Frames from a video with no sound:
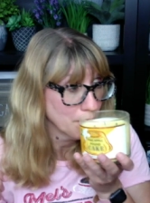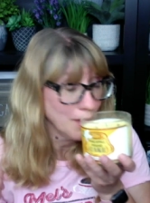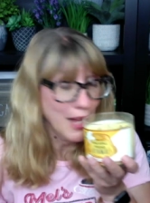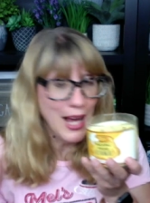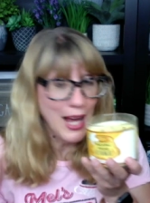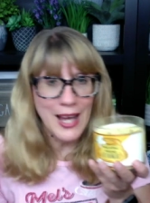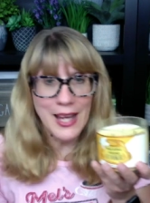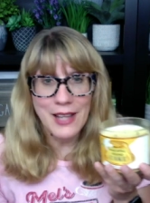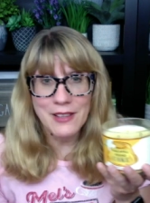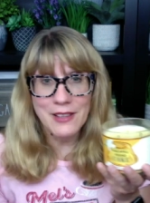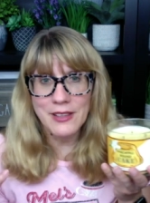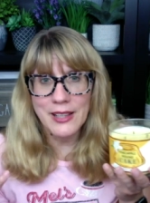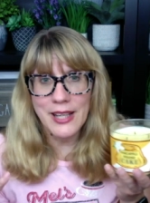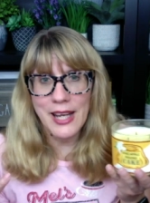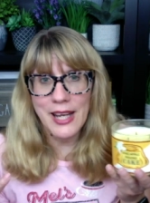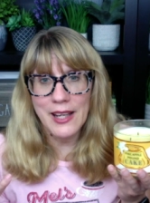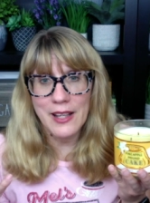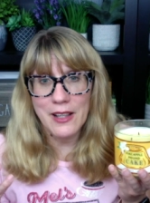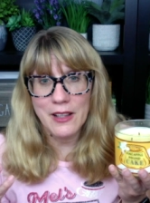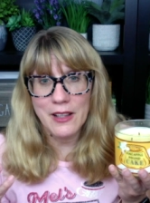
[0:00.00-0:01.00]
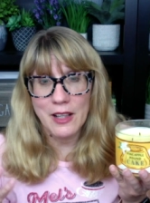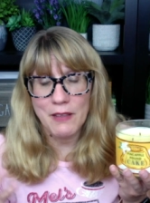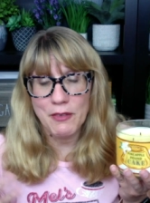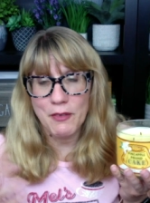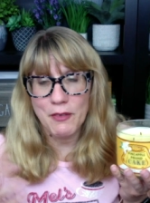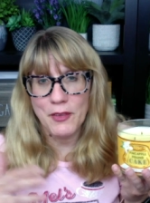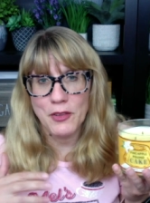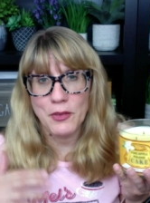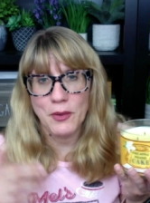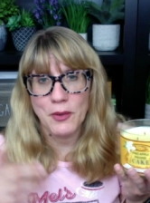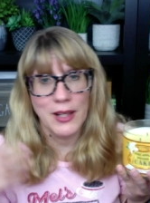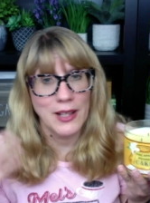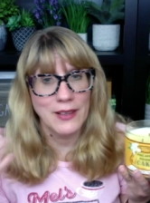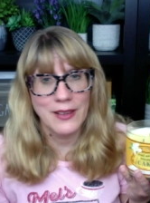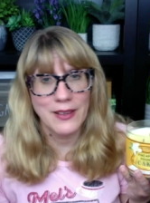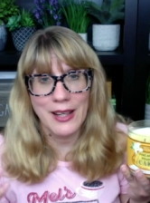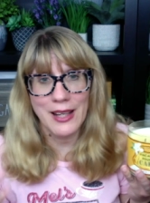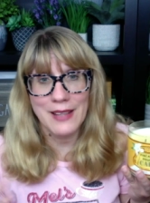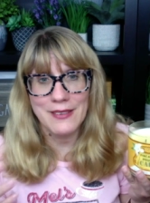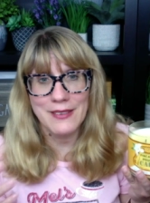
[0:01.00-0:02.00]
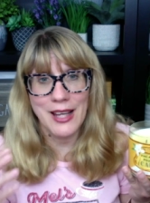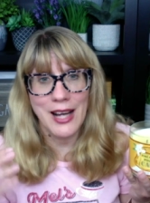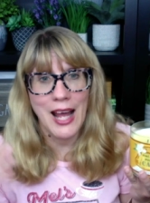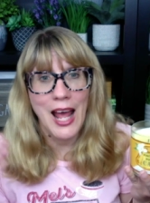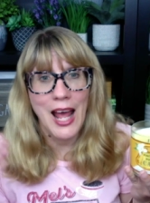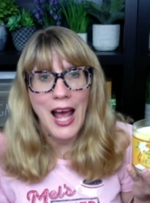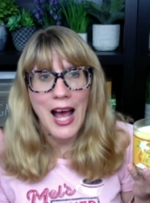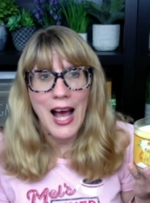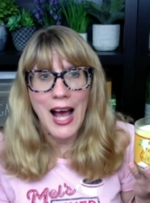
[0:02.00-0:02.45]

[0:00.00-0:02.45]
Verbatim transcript: I actually can't get enough of this one, and like I said,